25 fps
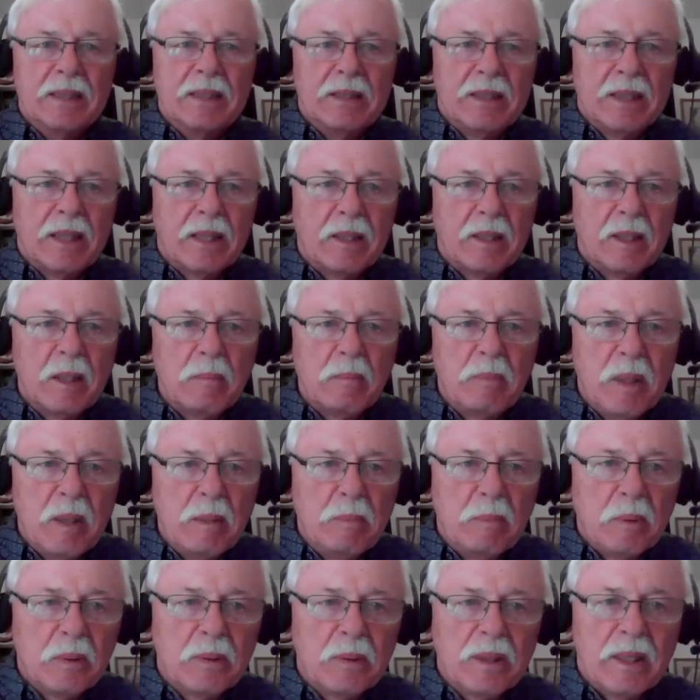telling
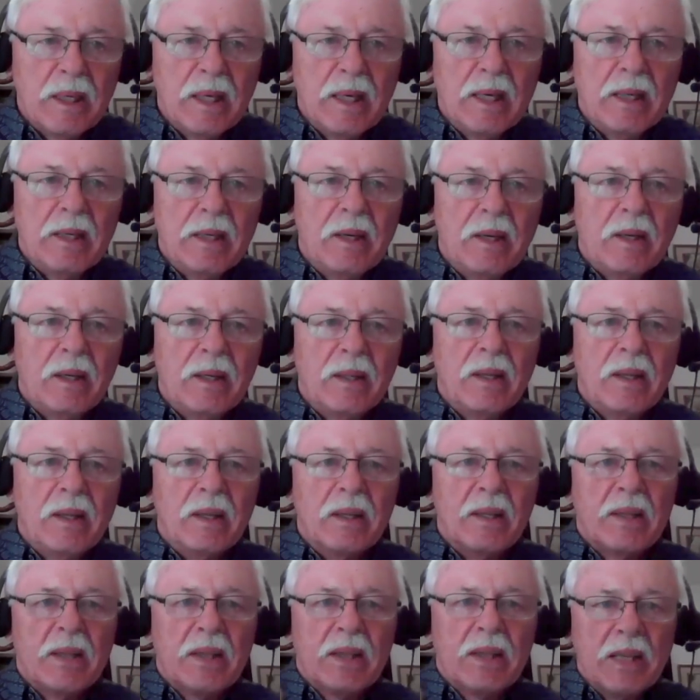people and
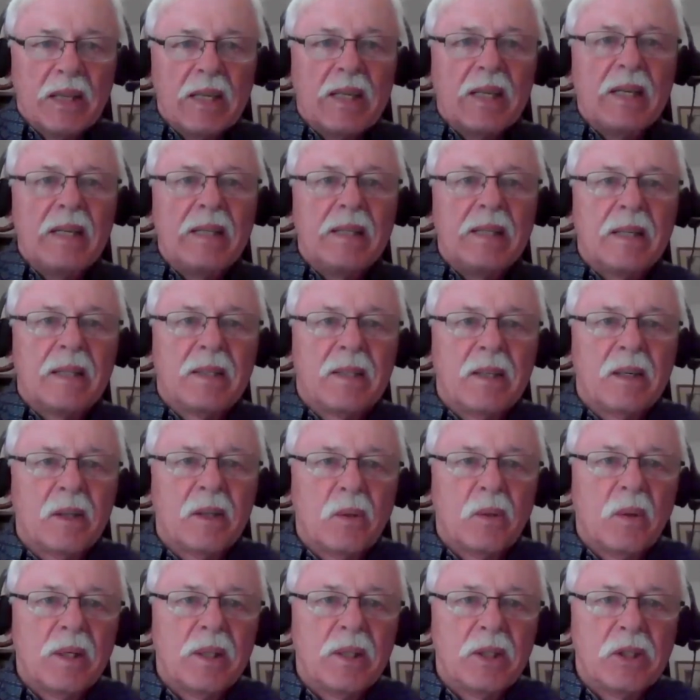thinking that they're
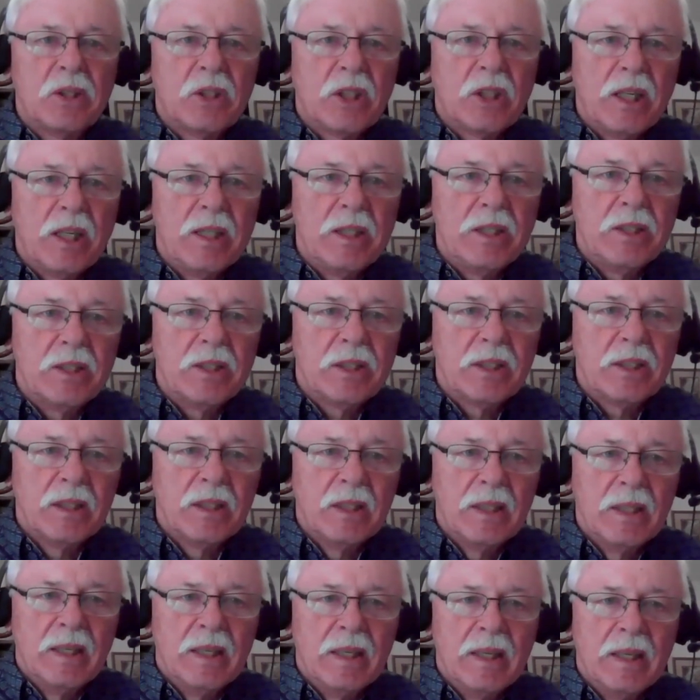going to change
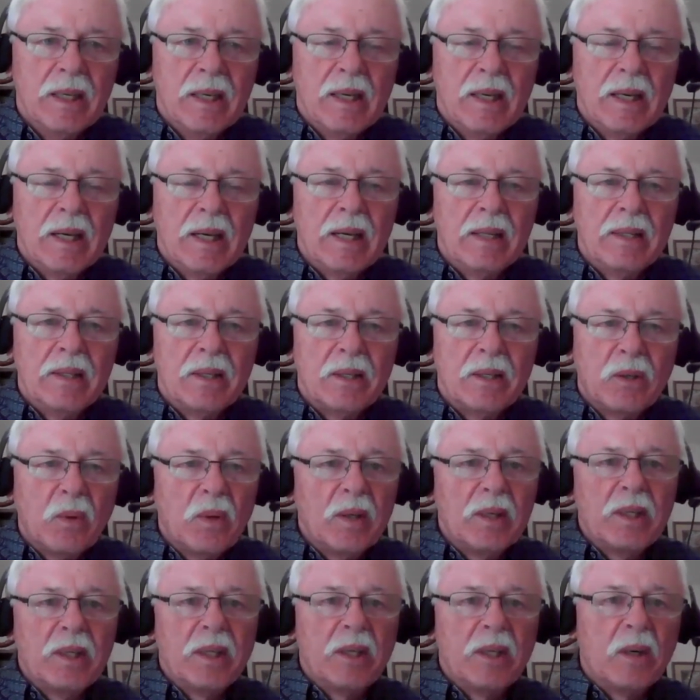and they're
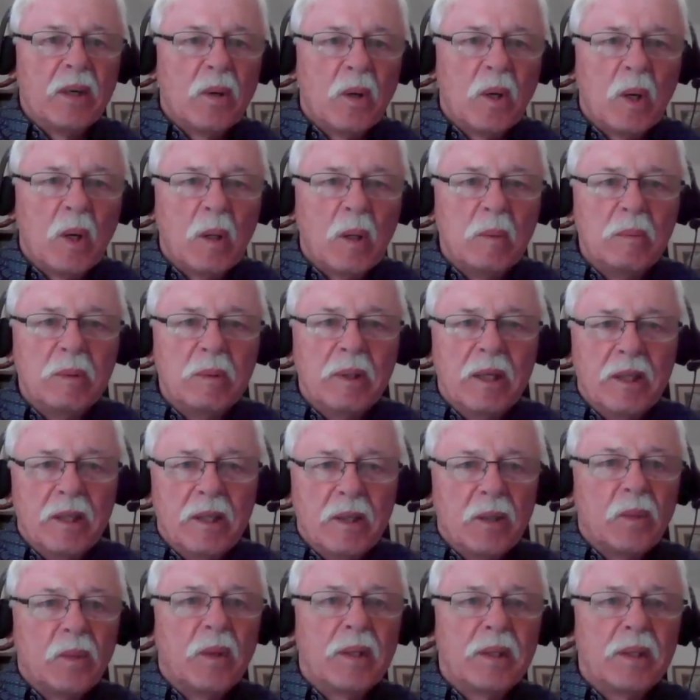going to go home and
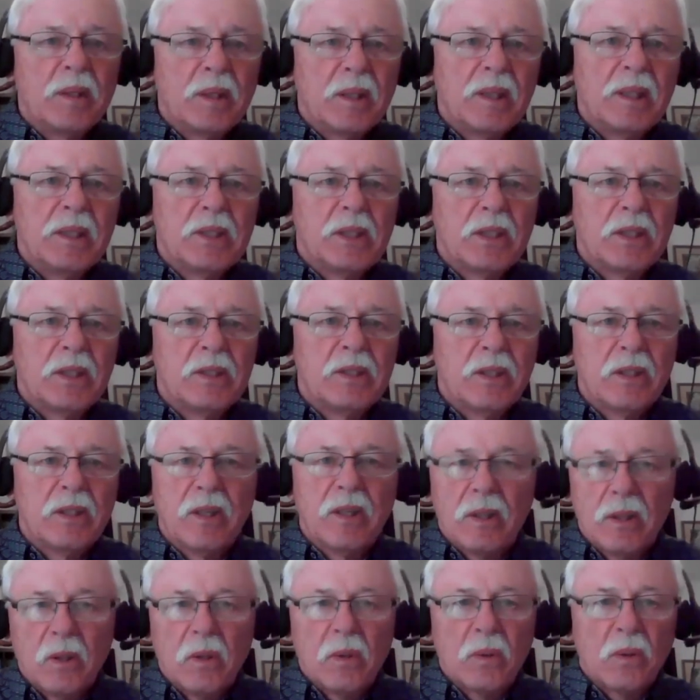they're going to listen to
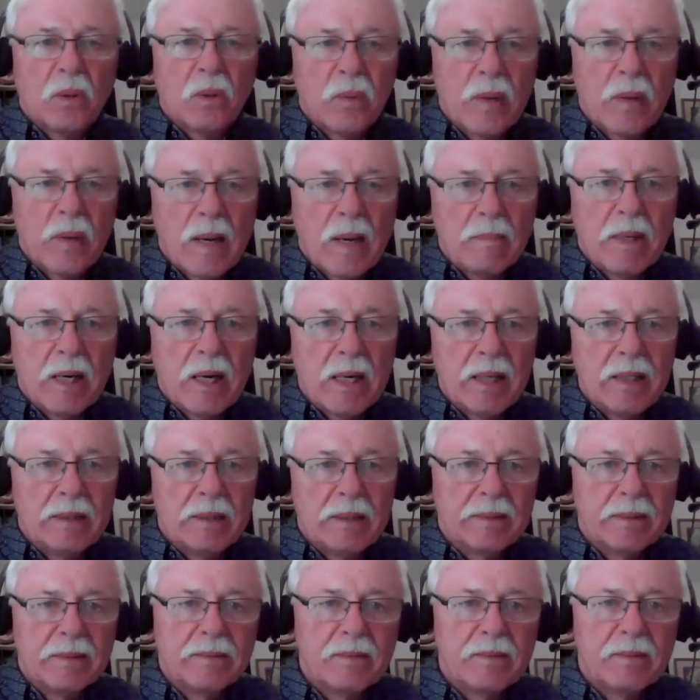their local rabbi
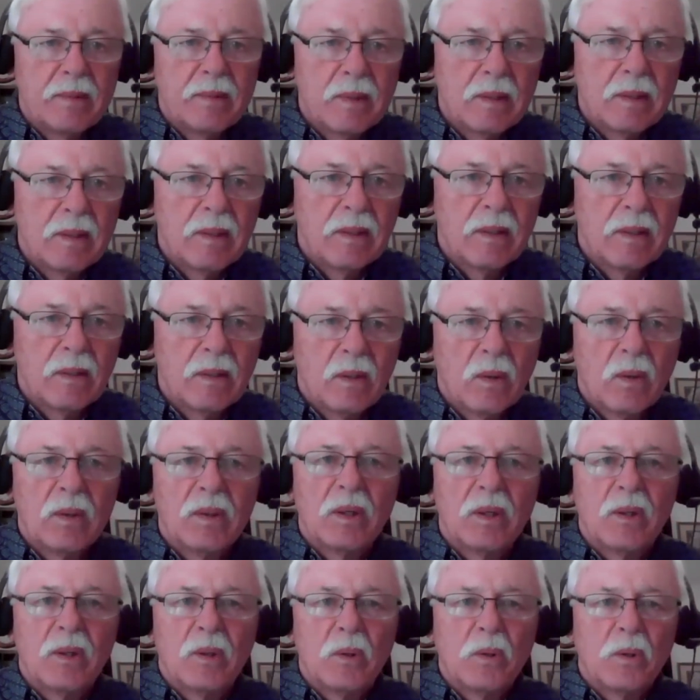or
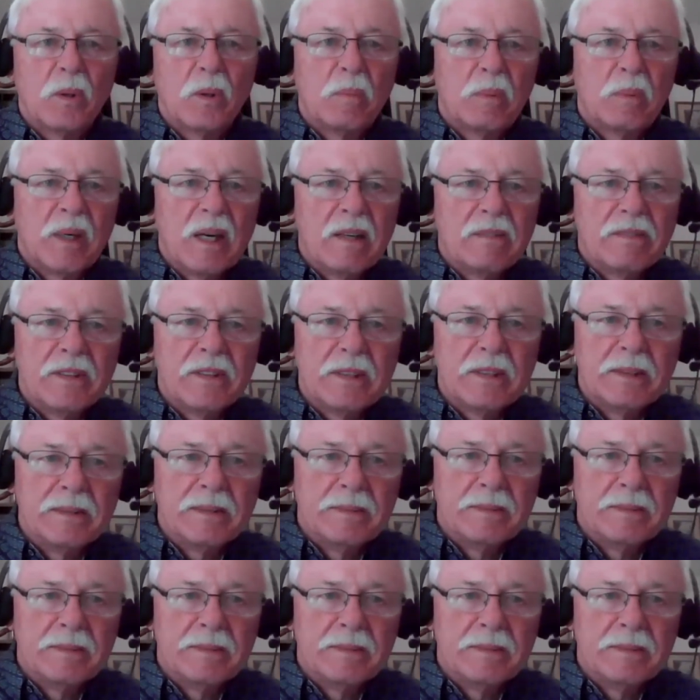their local prophet